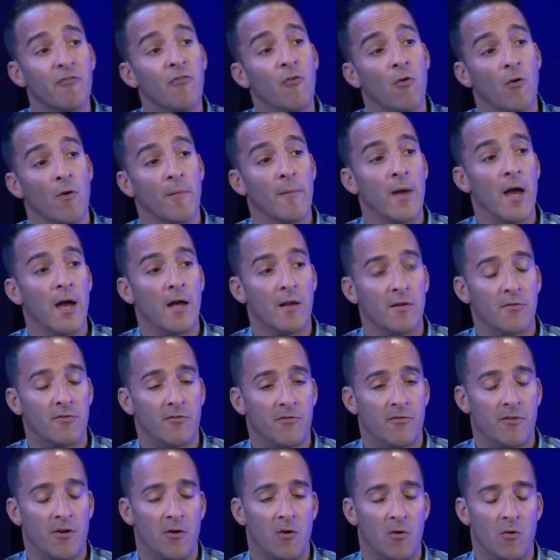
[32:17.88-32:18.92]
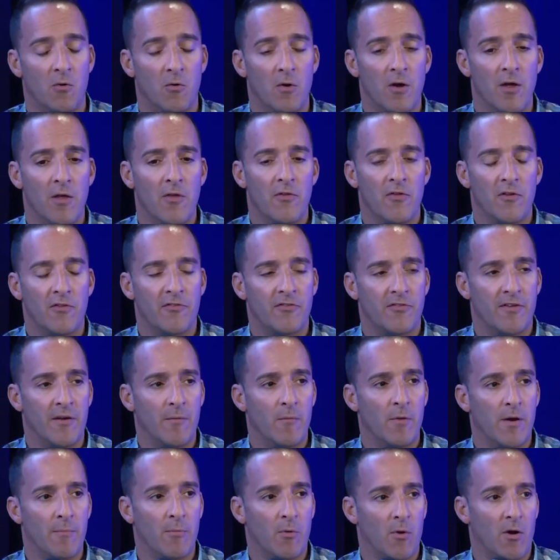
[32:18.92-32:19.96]
format. So the same
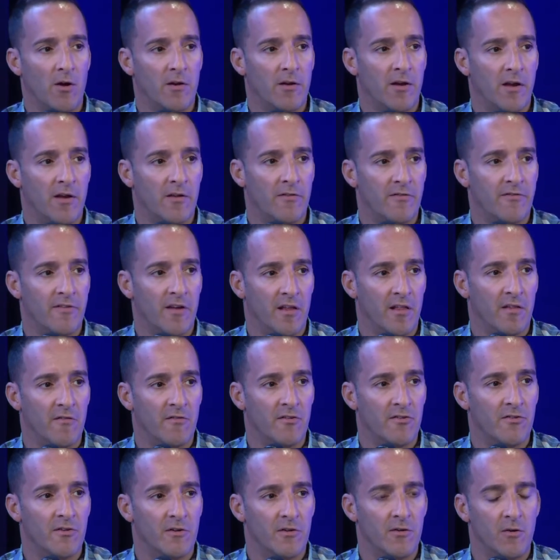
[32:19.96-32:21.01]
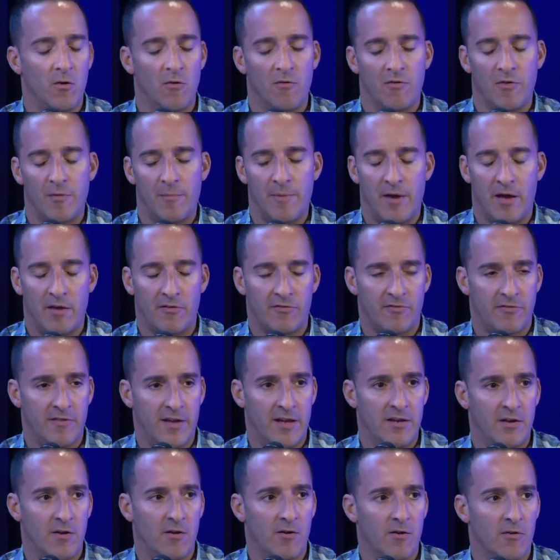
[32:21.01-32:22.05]
way broadcast television over the past
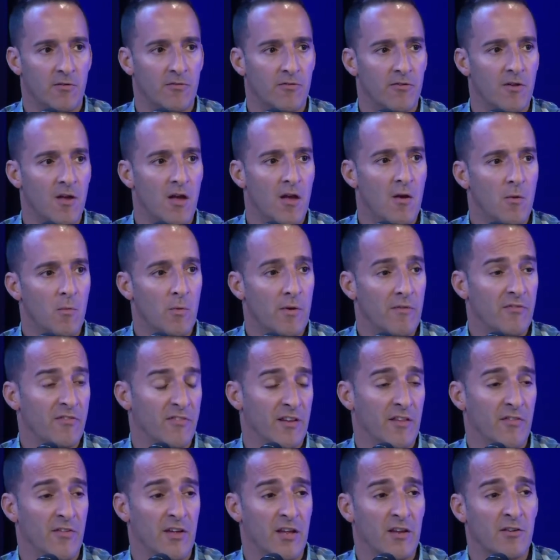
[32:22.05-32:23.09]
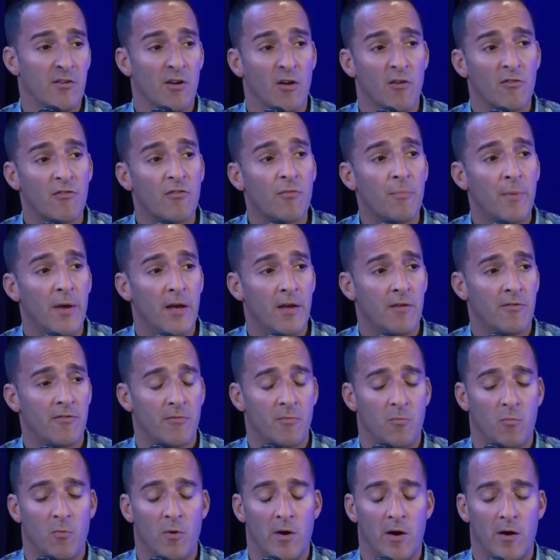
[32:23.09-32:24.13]
10 years, we've seen in the adult
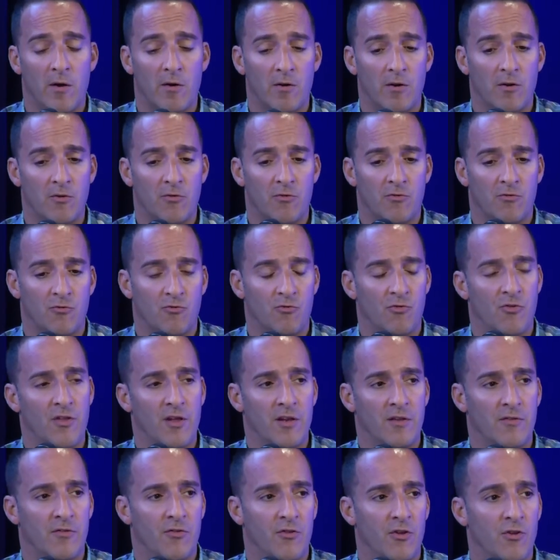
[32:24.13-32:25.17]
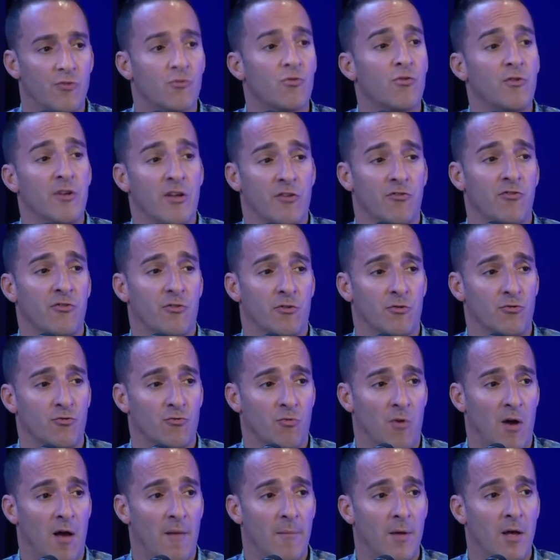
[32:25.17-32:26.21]
space where the traditional
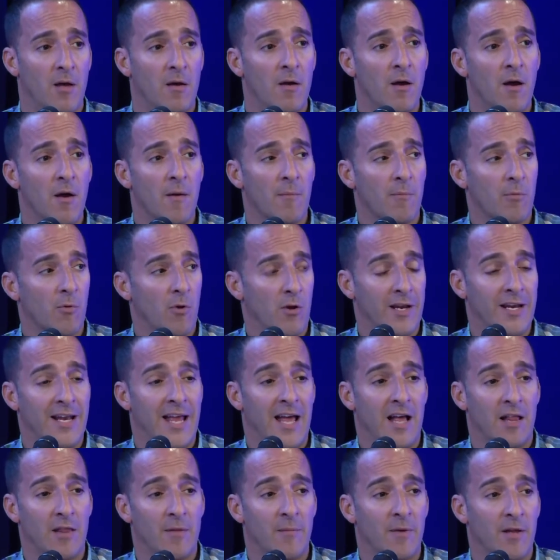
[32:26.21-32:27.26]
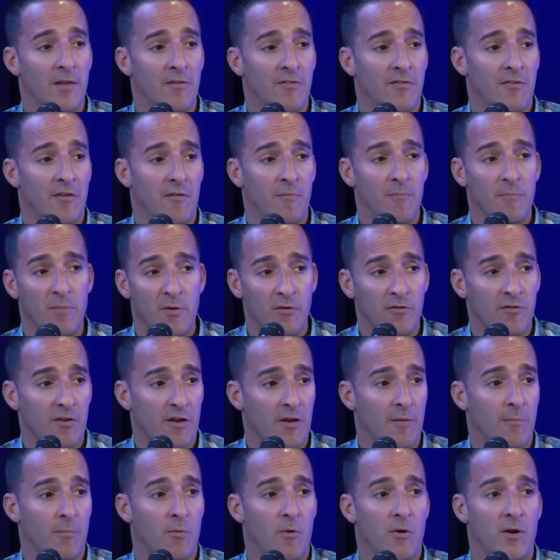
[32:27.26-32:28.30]
drama brought in elements of
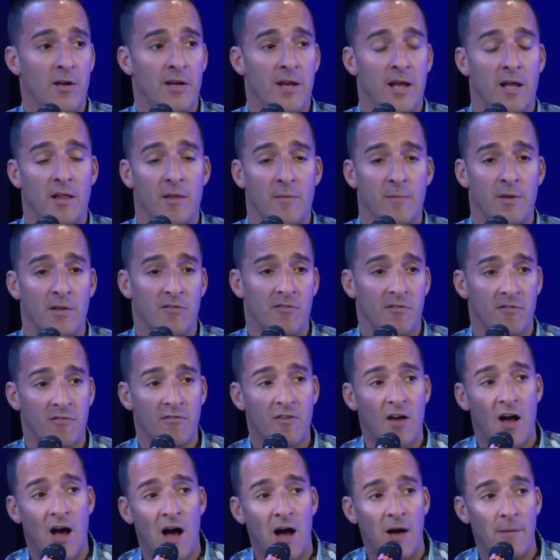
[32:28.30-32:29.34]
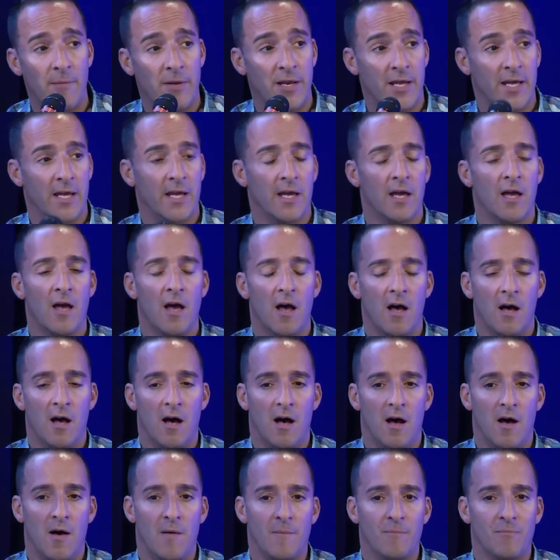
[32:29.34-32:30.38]
music, brought in elements of comedy.
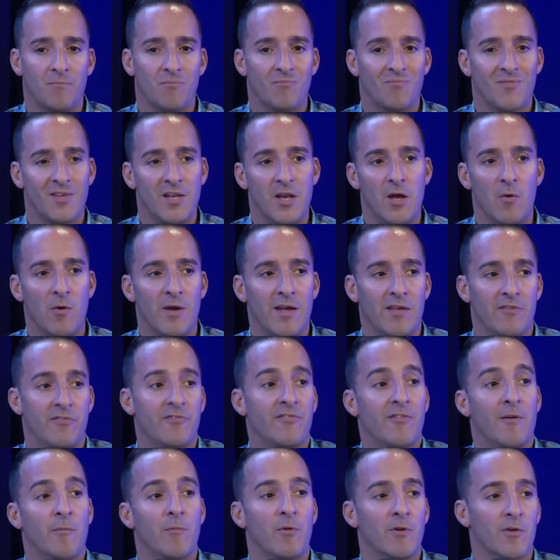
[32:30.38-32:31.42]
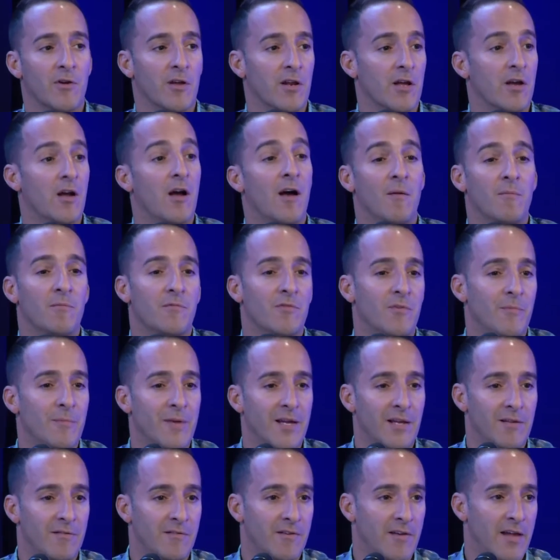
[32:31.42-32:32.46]
You know, is someone going to come to
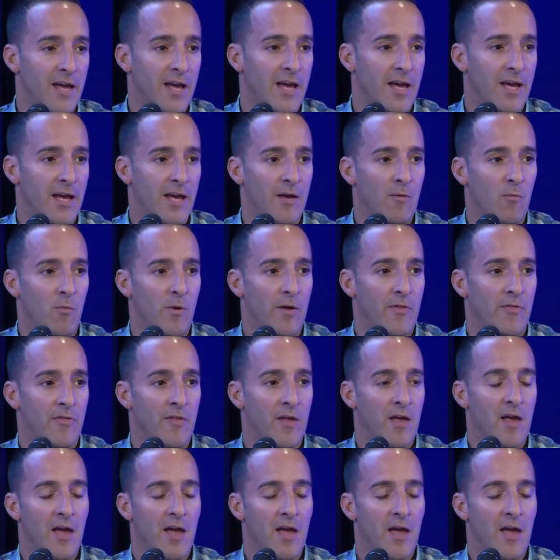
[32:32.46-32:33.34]
me today with